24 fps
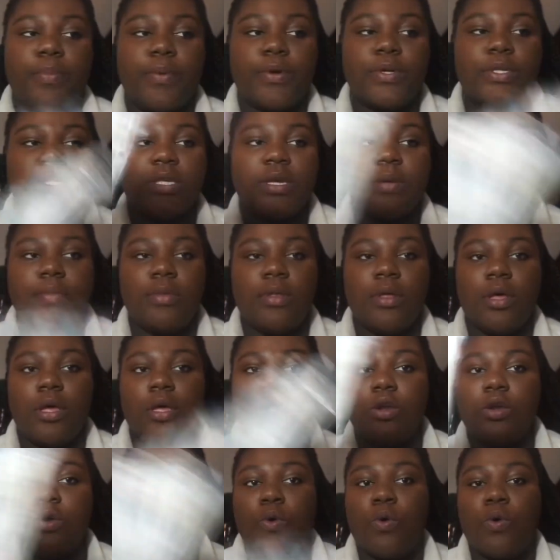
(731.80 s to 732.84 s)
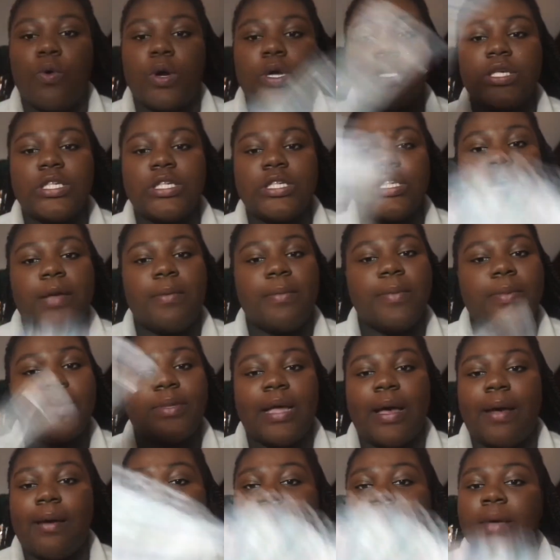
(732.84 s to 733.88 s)
something, or some
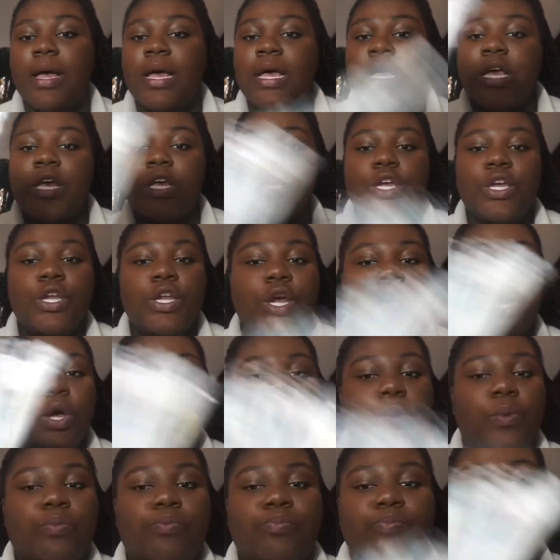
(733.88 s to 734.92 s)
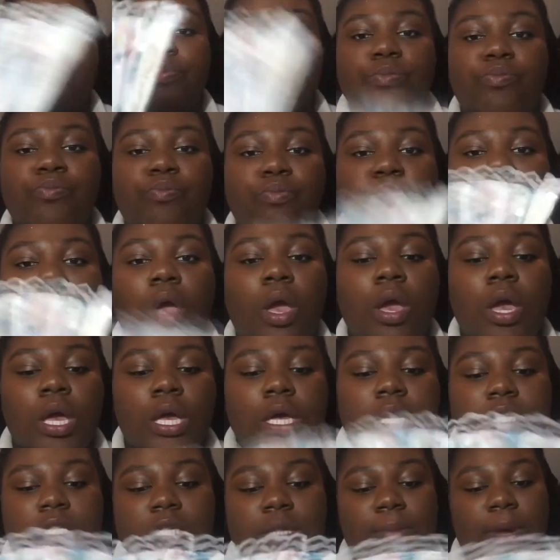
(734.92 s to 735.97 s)
type, you know,
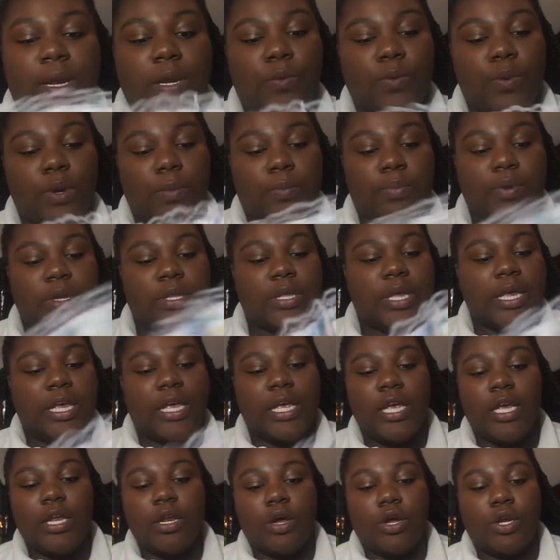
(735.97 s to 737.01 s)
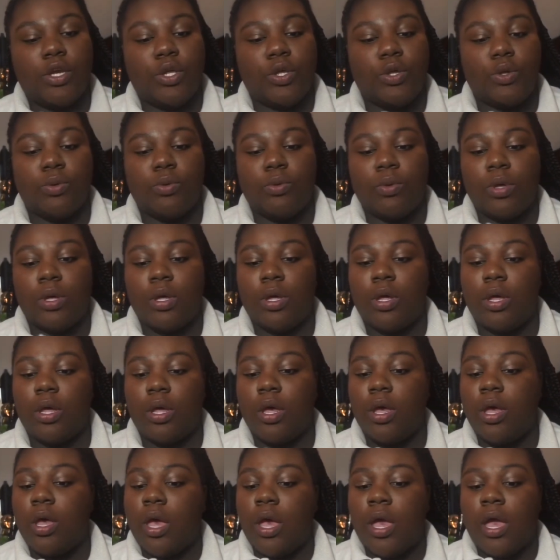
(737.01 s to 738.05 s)
somebody want to bring the heat on you.
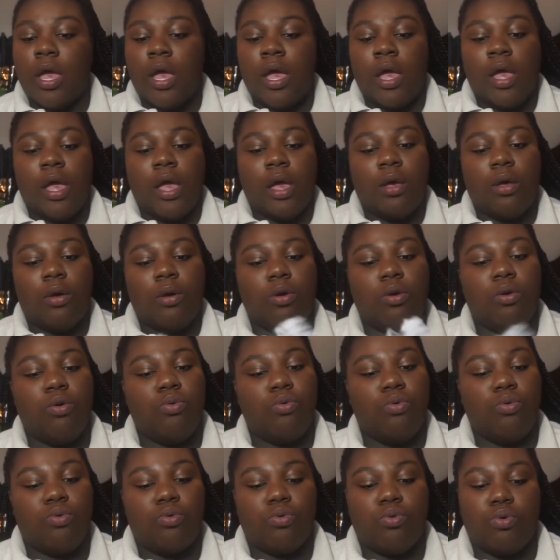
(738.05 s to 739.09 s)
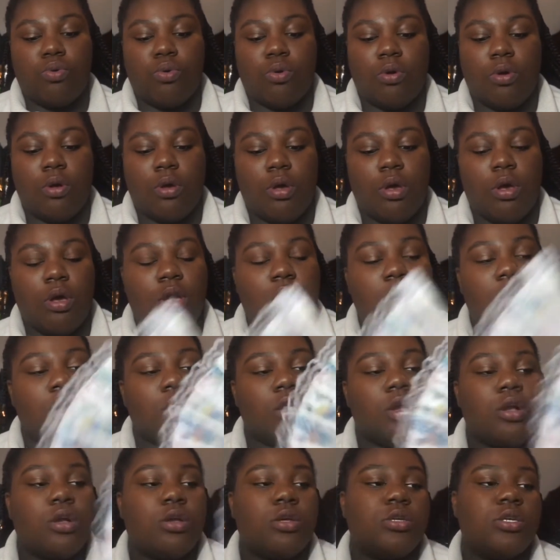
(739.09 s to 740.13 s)
Whew.
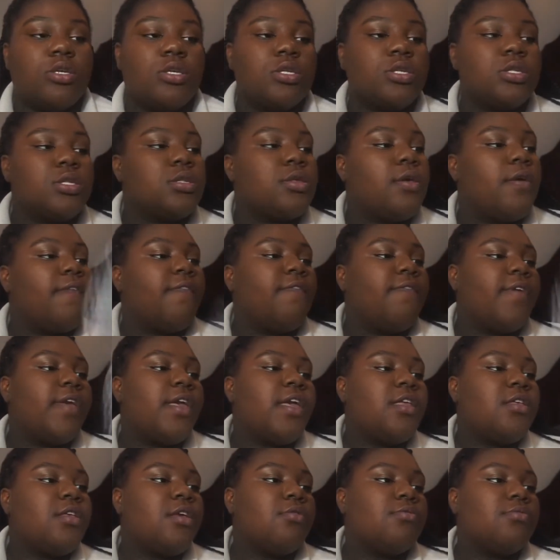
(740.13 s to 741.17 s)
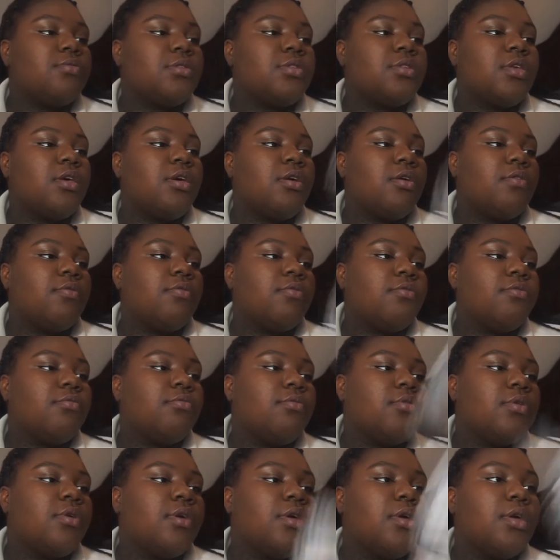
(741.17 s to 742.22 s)
Girl, just fan yourself.
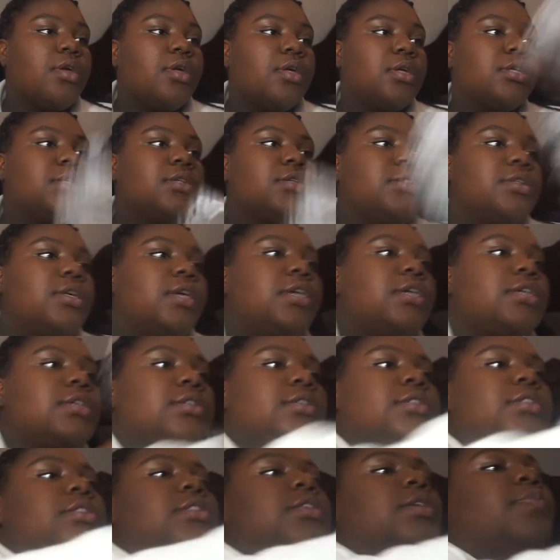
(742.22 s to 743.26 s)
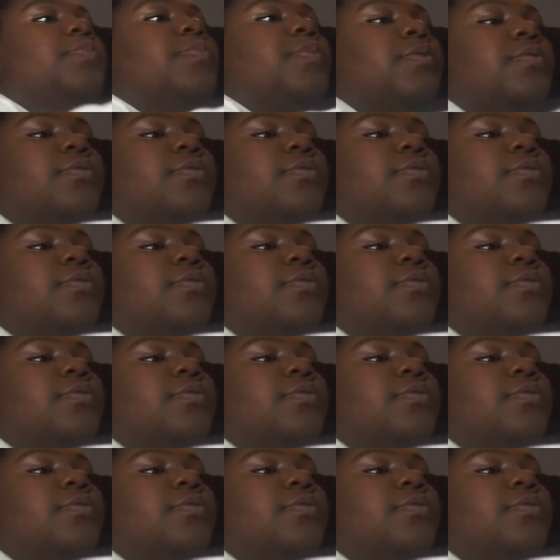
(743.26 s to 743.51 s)
Take a sip of